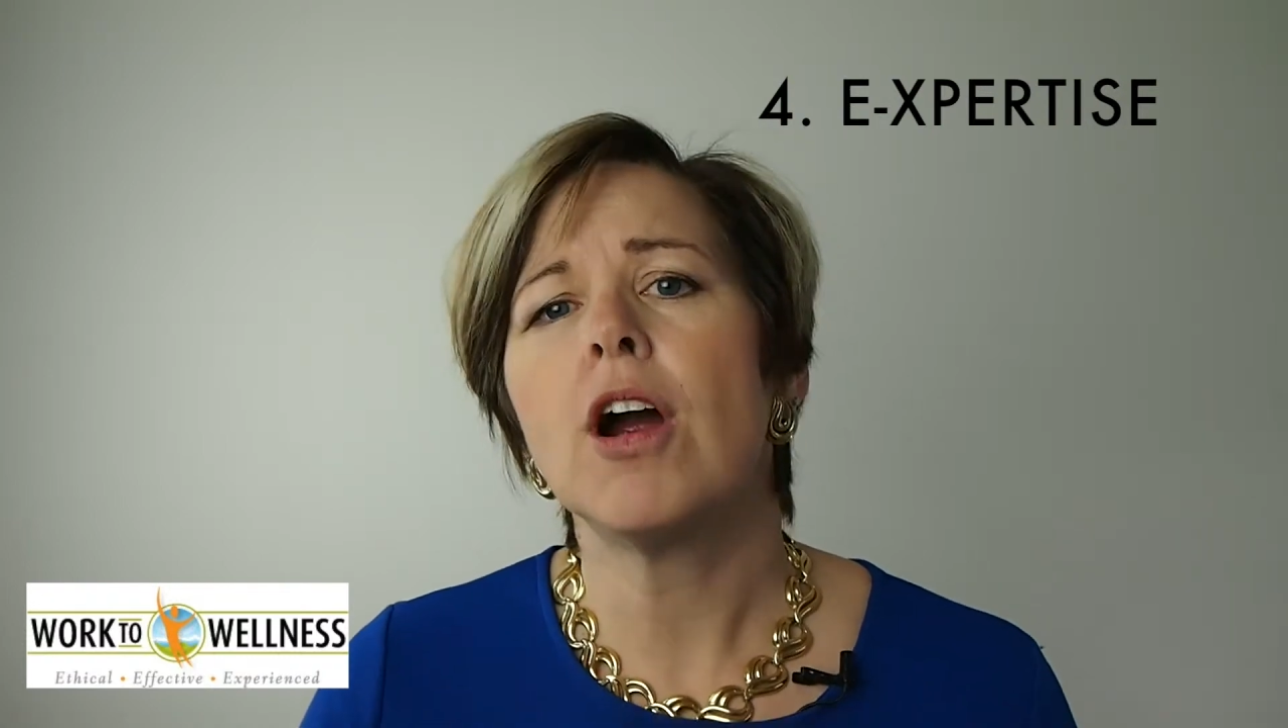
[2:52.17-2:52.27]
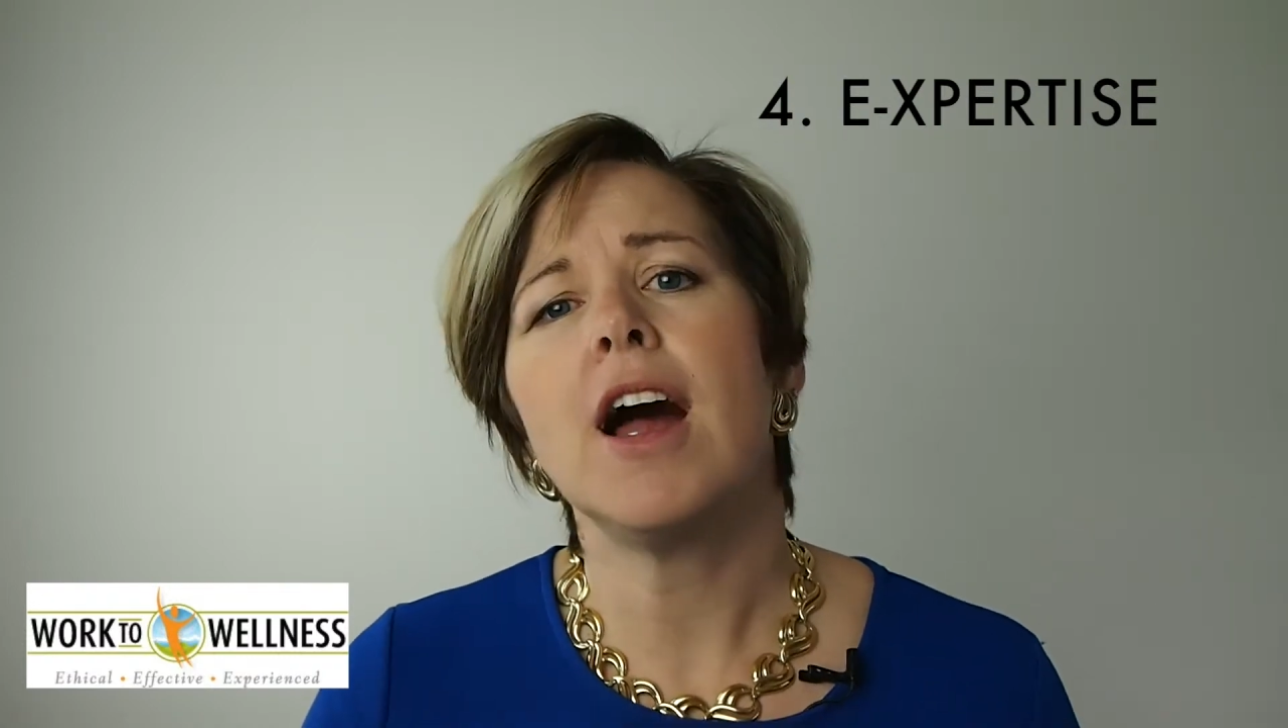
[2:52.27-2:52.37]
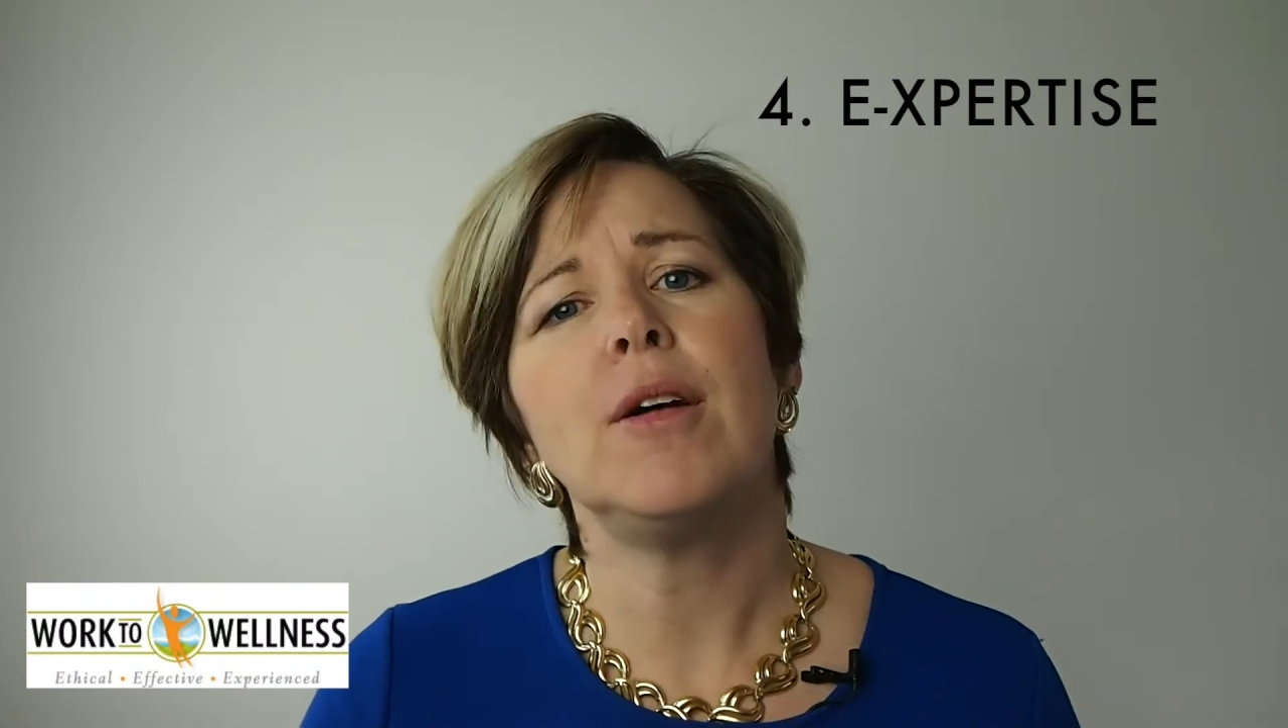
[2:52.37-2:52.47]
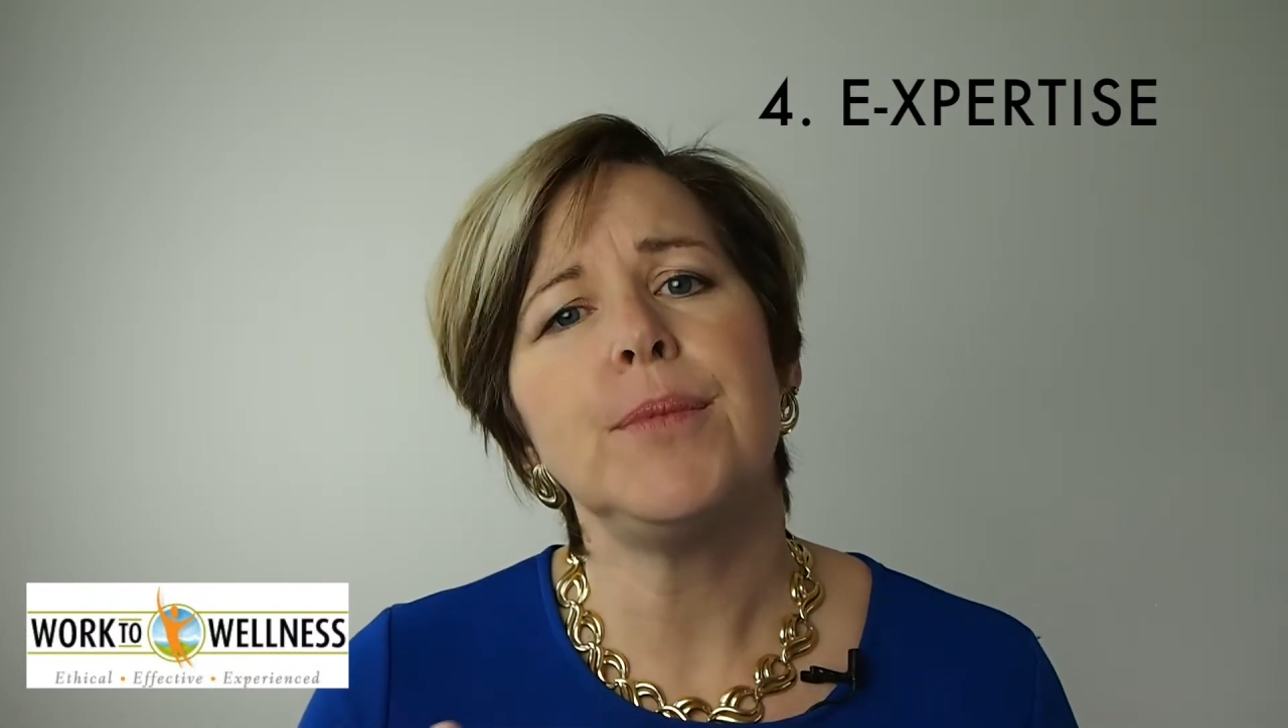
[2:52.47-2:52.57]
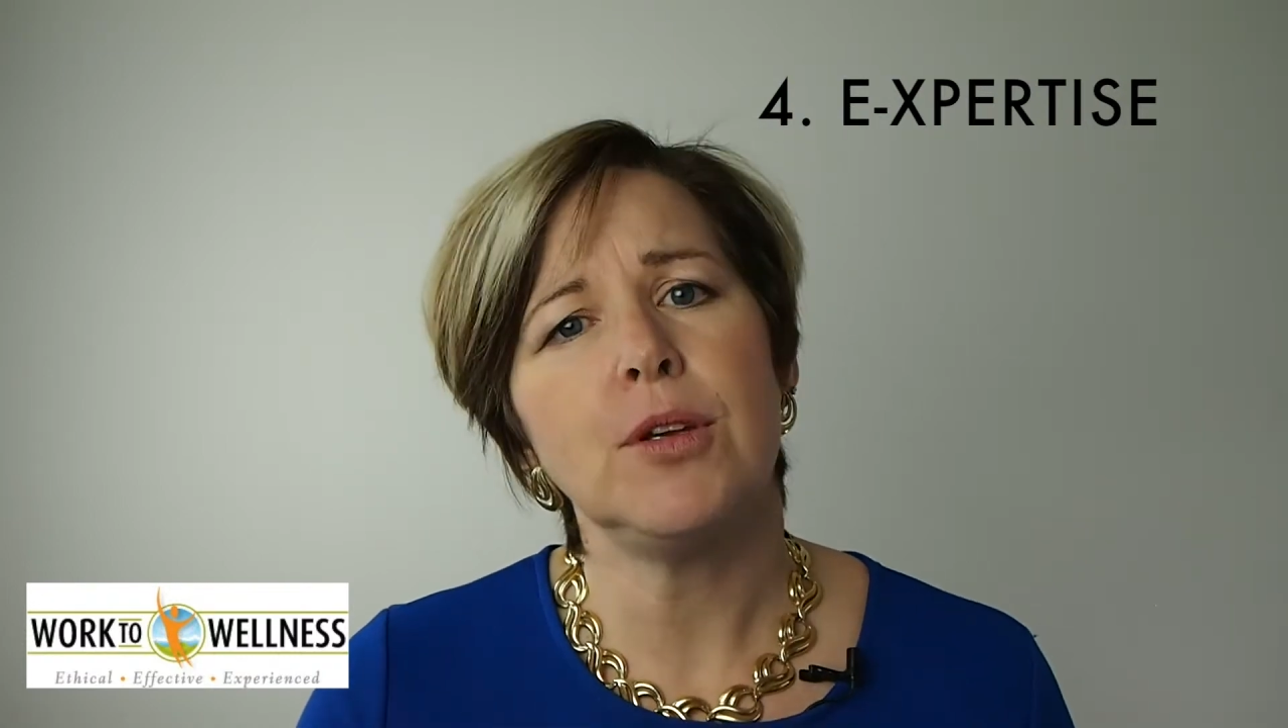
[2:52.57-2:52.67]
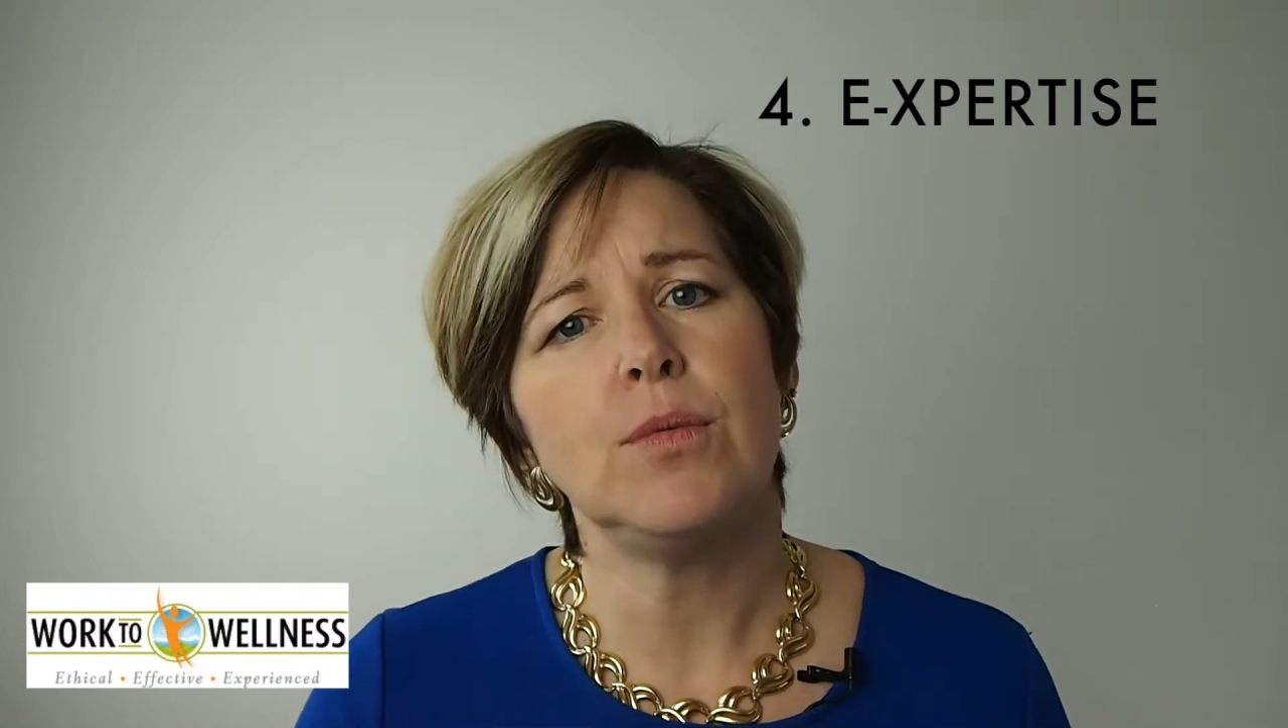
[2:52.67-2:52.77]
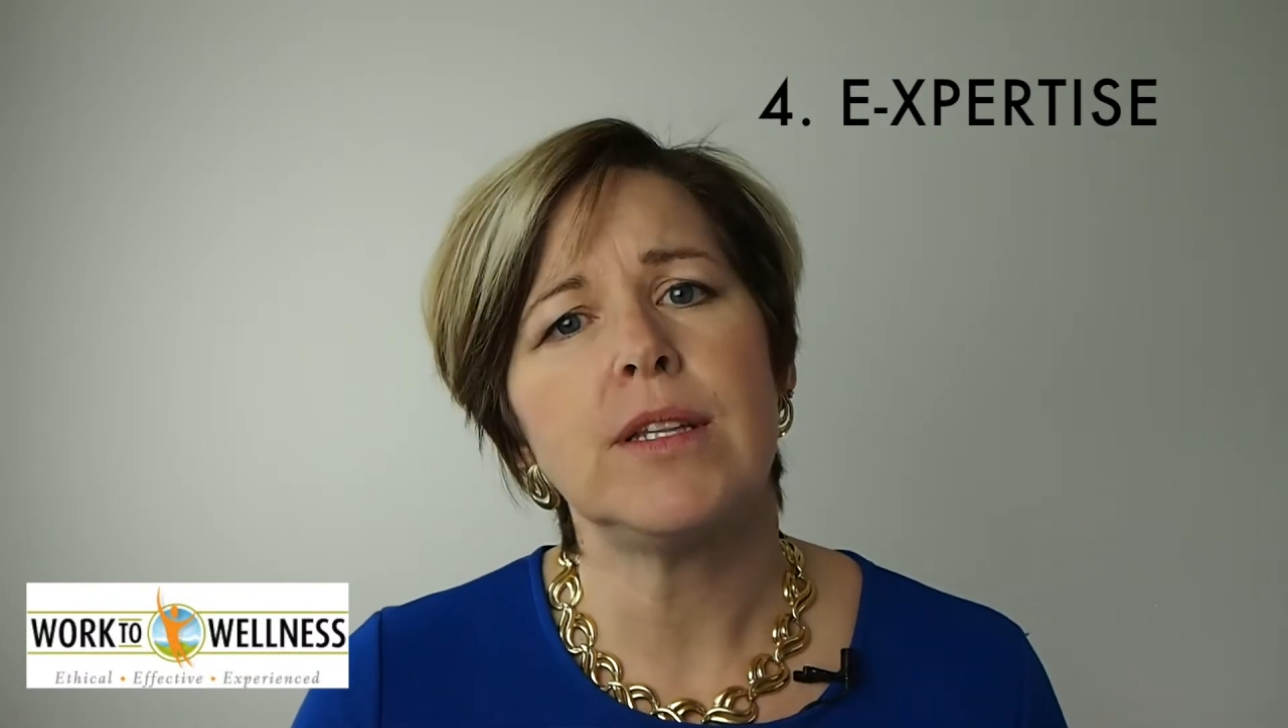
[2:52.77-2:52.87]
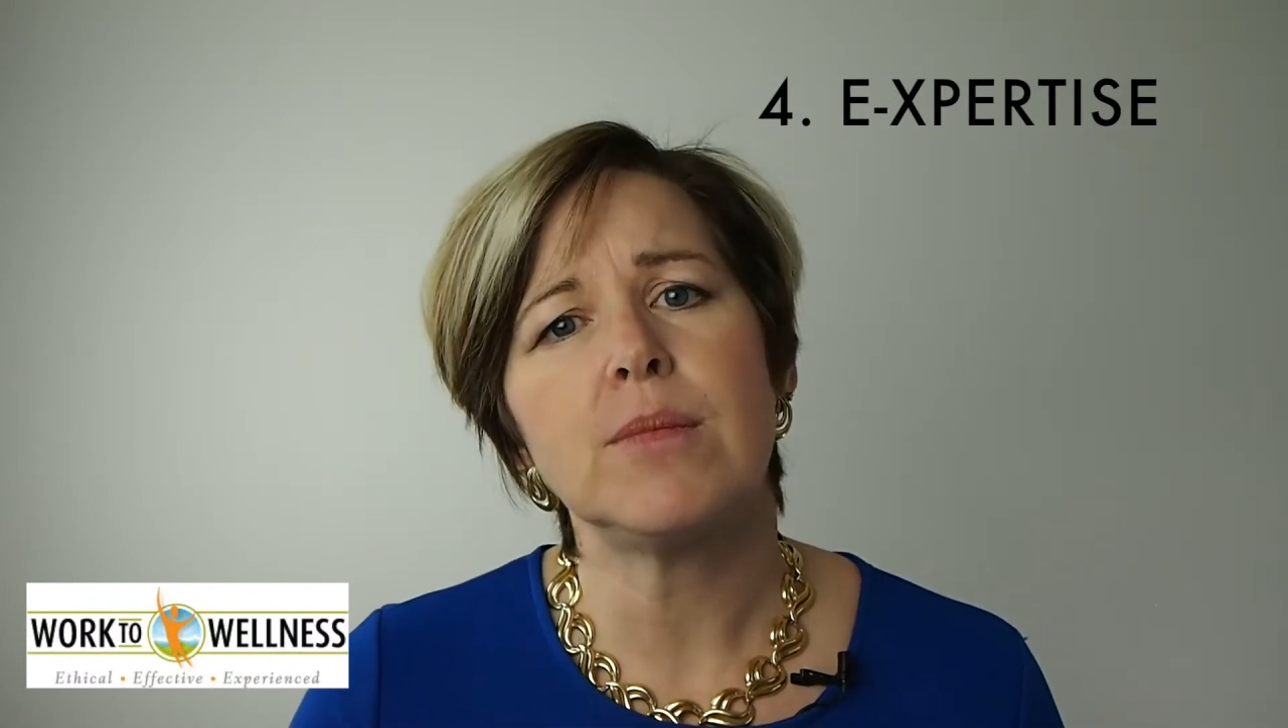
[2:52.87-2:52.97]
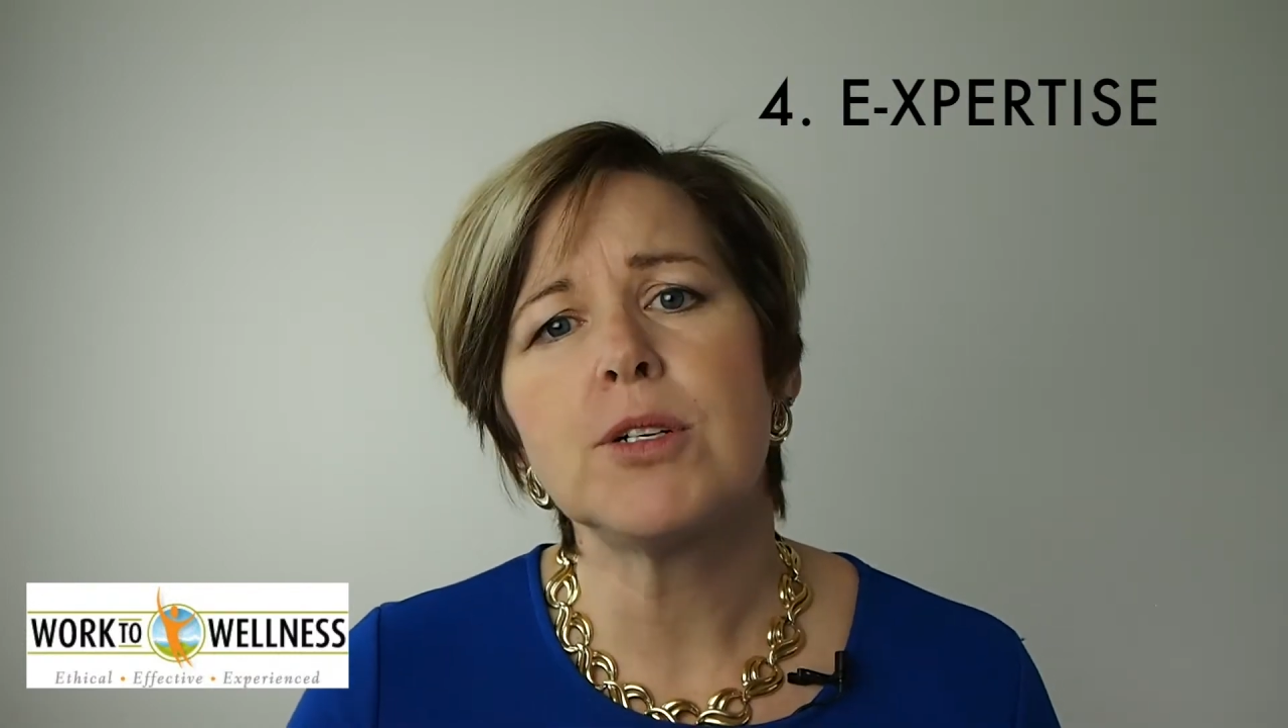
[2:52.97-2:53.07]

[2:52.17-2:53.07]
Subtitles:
or help you with